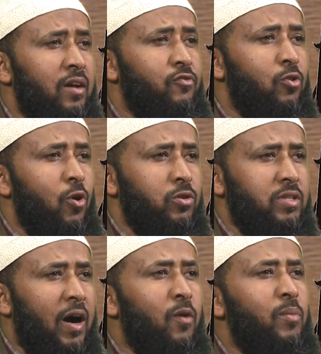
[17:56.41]
forgot
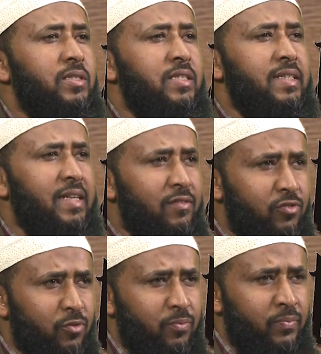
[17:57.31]
how much he gave
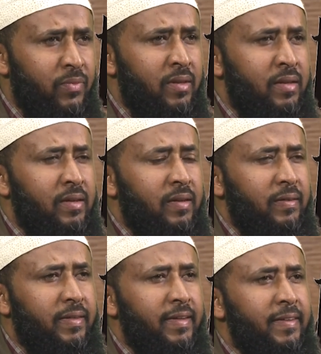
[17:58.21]
you,
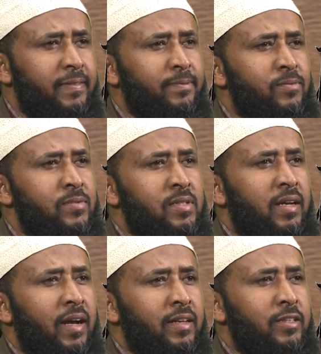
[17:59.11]
okay,
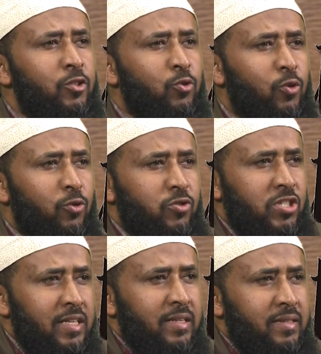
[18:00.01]
and you
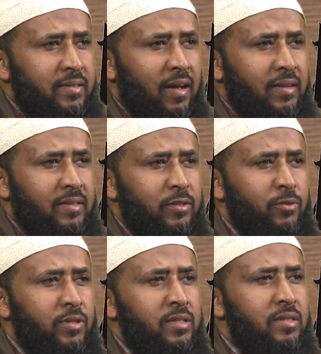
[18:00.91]
concealed that. You
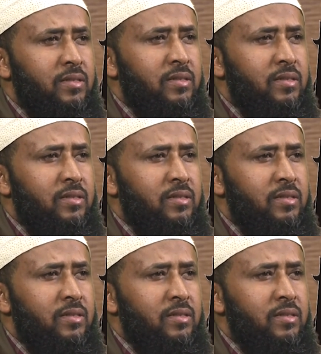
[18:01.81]
didn't